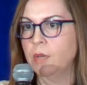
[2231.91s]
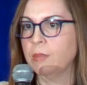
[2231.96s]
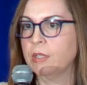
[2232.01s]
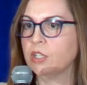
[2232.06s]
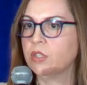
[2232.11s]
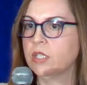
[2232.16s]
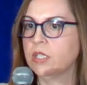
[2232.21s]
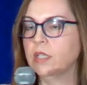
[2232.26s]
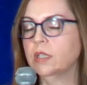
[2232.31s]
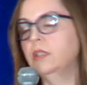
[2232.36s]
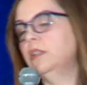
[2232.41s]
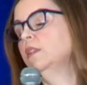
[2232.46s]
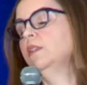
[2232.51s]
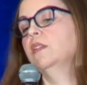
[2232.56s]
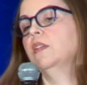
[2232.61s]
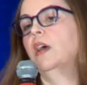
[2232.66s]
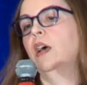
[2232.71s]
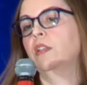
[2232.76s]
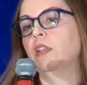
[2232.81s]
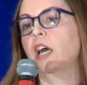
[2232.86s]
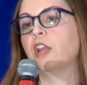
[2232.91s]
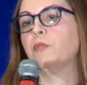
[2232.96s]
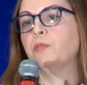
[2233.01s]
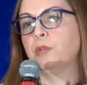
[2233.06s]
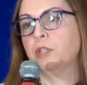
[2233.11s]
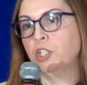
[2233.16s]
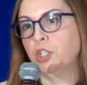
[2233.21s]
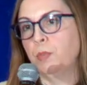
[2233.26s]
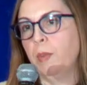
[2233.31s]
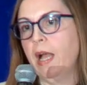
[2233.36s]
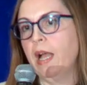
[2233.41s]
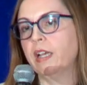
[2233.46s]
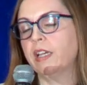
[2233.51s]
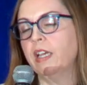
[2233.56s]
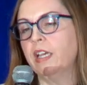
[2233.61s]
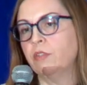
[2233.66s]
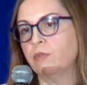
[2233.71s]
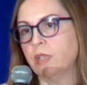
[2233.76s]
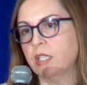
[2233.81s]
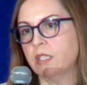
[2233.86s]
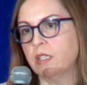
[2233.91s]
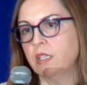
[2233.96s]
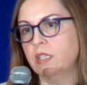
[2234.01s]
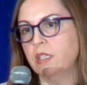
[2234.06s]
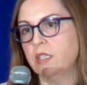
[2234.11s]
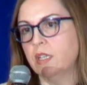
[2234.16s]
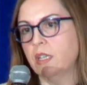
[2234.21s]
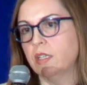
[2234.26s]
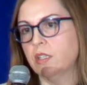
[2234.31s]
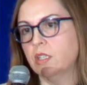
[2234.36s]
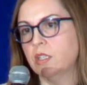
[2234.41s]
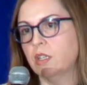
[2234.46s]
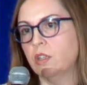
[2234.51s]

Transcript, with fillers: but there's still a lot of pushback and resistance